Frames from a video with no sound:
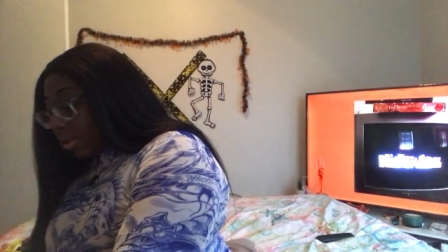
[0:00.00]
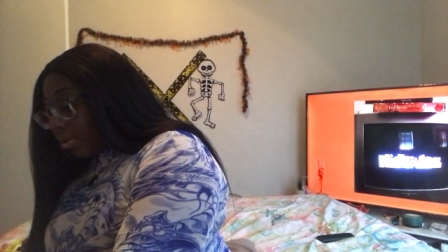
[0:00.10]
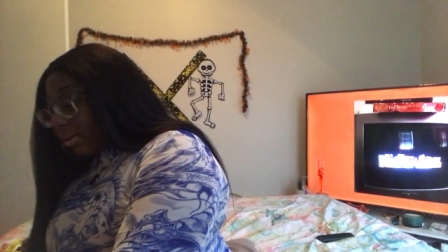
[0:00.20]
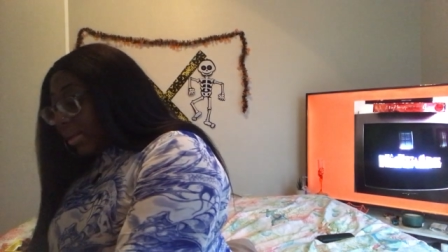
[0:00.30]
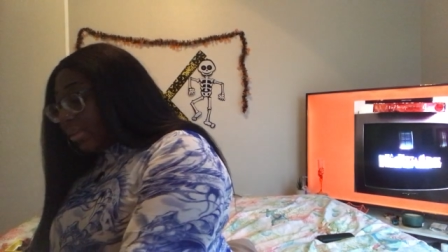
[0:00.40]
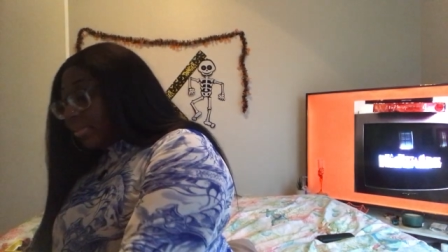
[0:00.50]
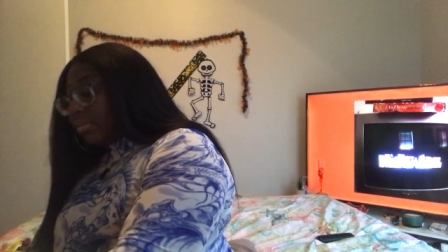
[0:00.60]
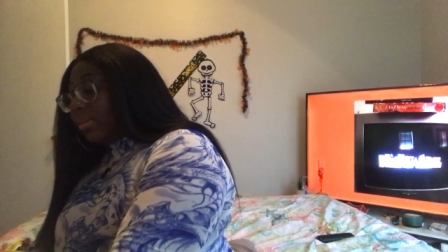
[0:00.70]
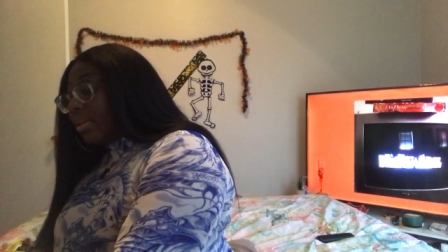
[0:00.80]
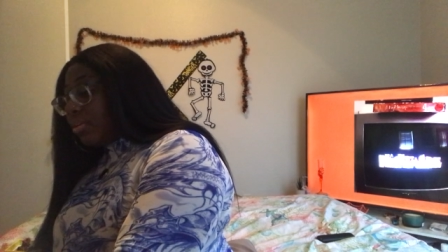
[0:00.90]
All right.
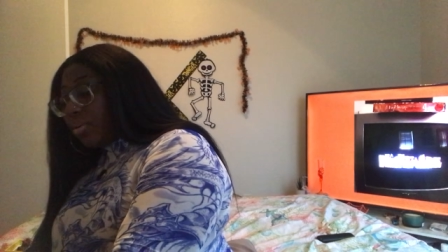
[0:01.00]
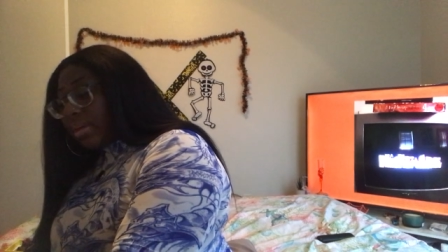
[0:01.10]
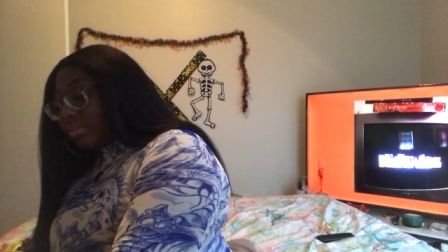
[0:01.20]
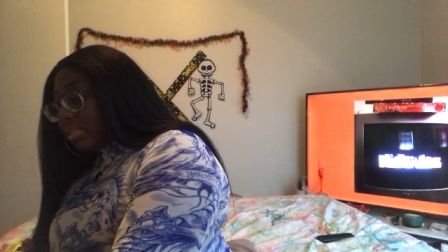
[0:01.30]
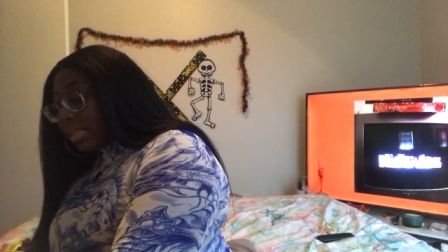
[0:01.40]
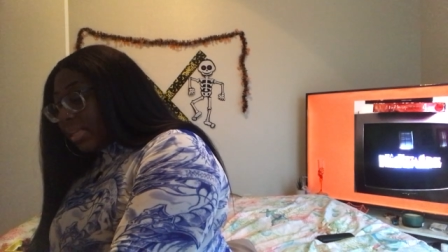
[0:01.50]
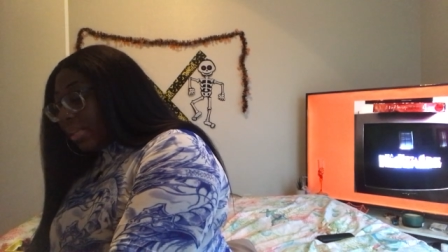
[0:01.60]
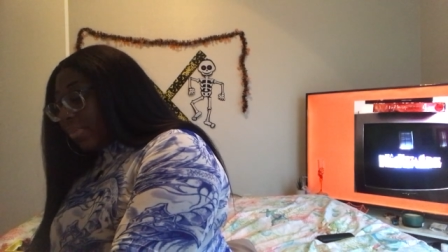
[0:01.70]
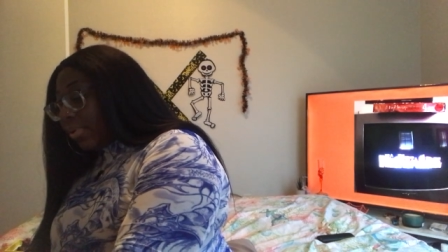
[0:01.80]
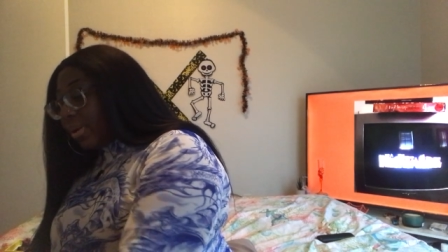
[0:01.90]
You don't have to take
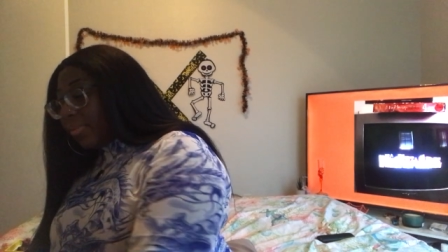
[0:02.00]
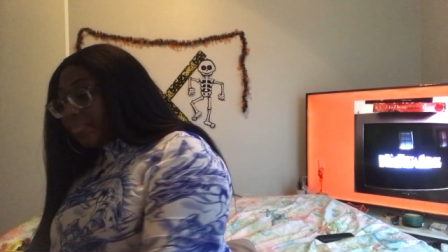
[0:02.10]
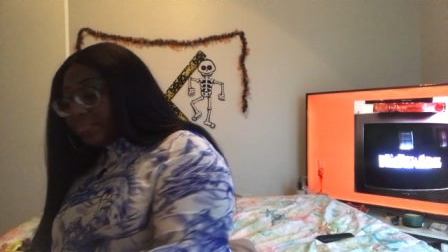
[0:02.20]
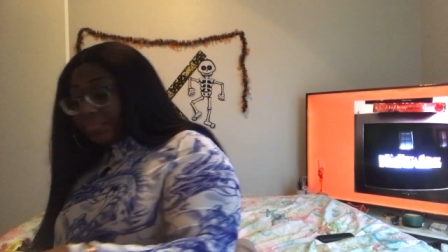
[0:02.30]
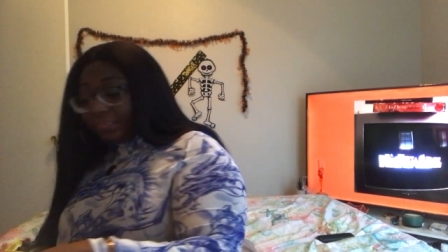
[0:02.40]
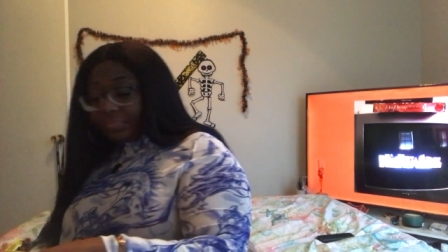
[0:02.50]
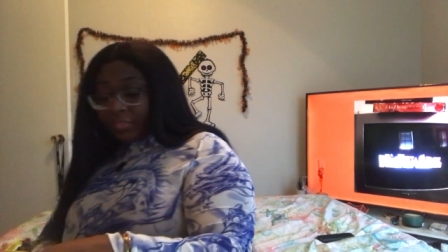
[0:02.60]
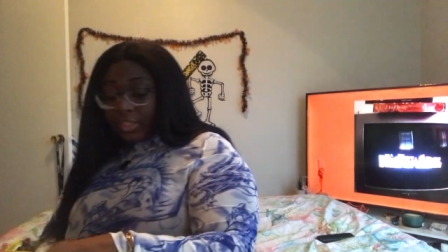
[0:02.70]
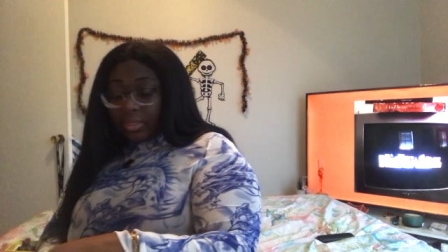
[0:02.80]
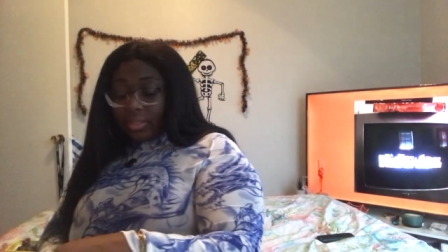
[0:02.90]
that part.
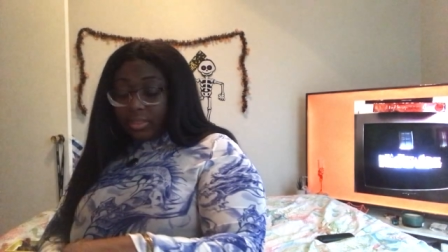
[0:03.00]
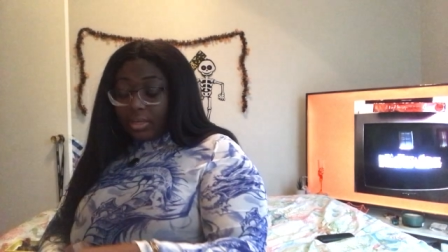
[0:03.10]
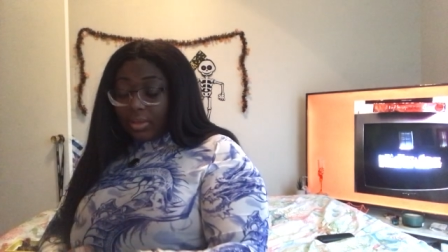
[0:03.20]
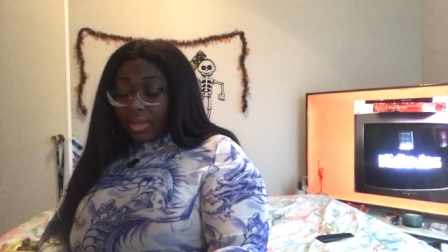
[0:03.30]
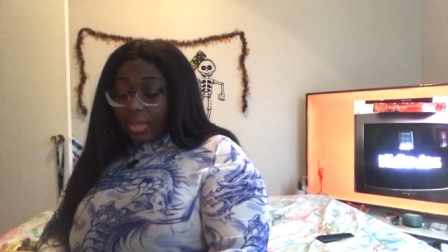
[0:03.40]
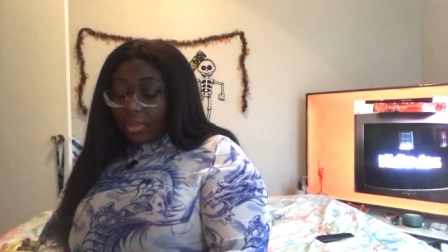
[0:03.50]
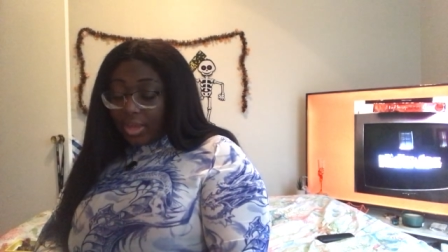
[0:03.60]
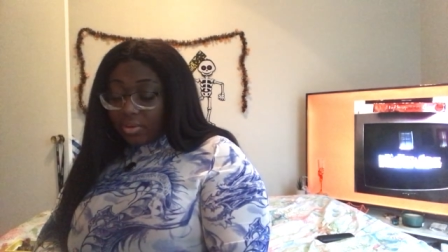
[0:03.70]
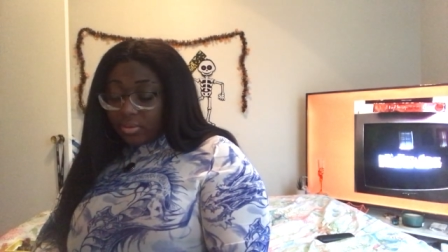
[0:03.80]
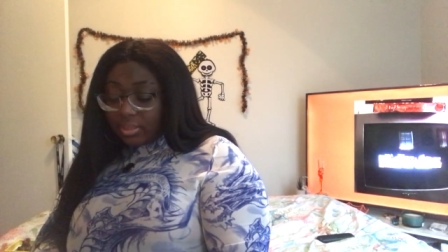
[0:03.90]
Okay,
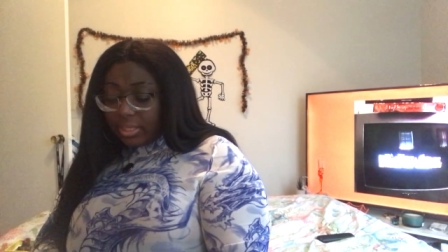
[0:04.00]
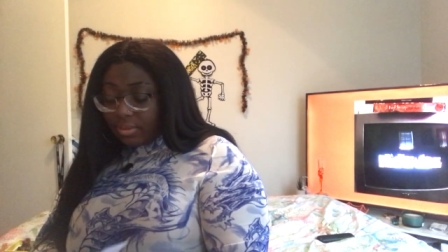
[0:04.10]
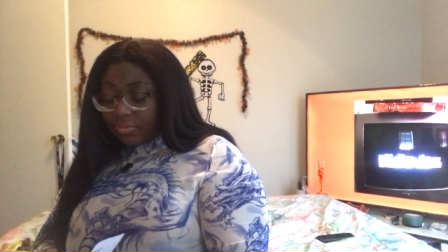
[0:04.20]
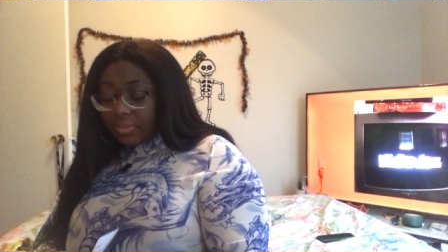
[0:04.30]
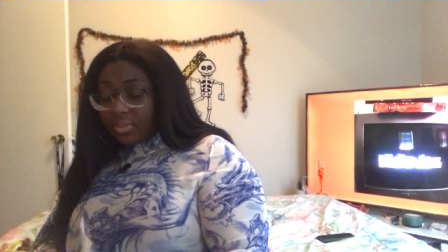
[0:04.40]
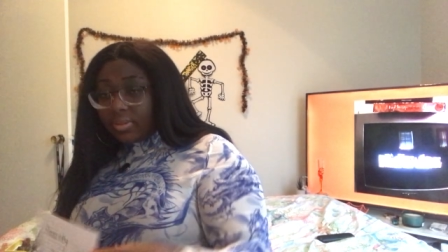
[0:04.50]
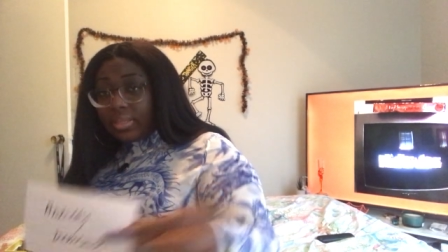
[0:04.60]
how do Leo feel?